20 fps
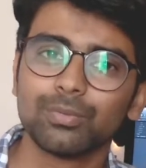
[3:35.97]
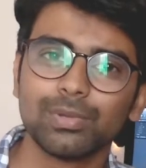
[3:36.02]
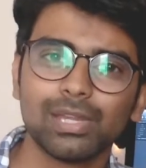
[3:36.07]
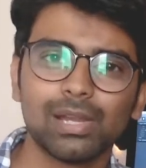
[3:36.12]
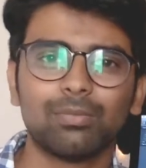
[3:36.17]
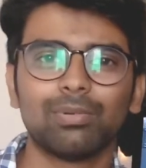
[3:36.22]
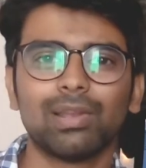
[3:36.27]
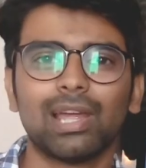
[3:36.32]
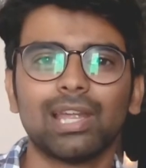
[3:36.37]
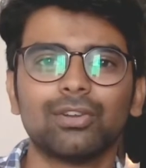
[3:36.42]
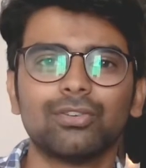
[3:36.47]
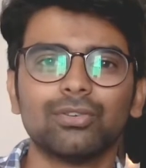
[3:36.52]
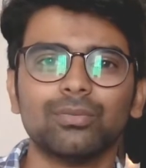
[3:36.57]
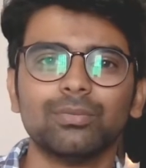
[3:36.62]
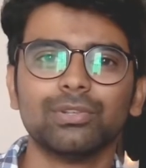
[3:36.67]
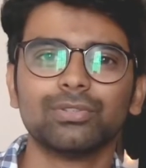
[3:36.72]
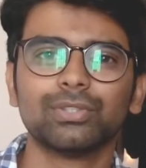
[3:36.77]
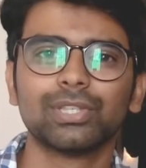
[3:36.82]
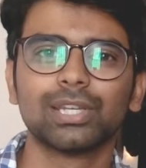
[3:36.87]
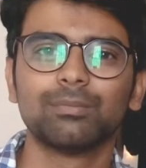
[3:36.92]
be applied to
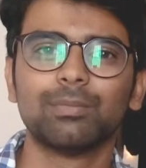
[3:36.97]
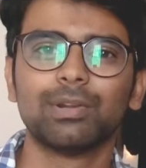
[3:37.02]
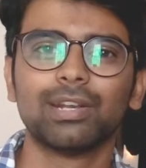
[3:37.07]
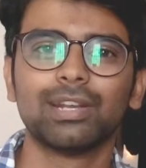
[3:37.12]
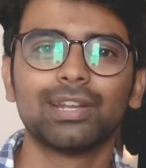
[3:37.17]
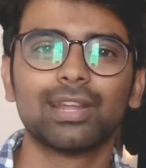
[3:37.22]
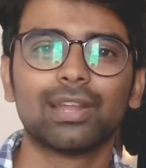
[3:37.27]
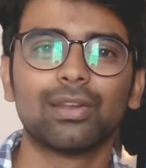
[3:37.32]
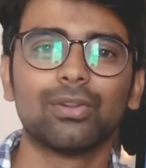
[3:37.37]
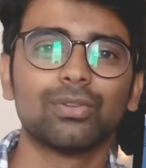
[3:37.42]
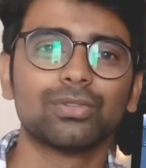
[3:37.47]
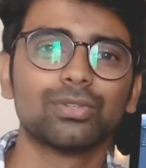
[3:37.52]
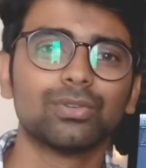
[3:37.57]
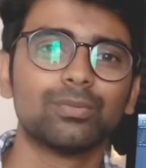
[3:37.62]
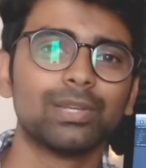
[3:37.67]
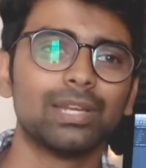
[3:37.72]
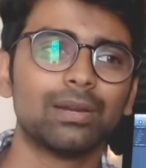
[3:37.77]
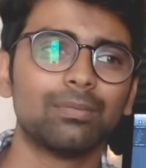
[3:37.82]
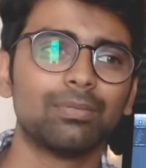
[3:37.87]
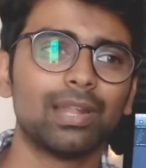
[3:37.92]
music, but it can also
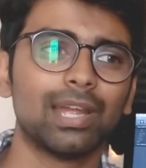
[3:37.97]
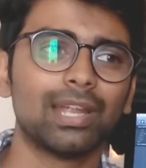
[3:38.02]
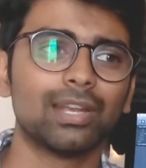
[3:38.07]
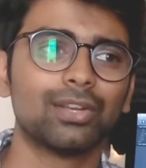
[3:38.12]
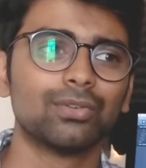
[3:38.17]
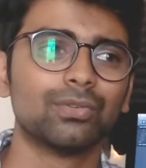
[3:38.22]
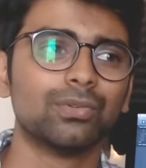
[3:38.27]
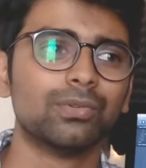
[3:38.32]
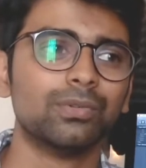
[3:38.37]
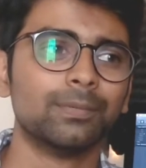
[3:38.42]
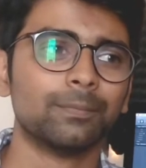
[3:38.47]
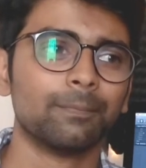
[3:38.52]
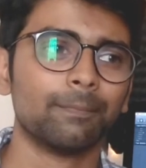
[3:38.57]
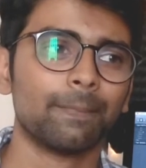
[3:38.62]
be applied to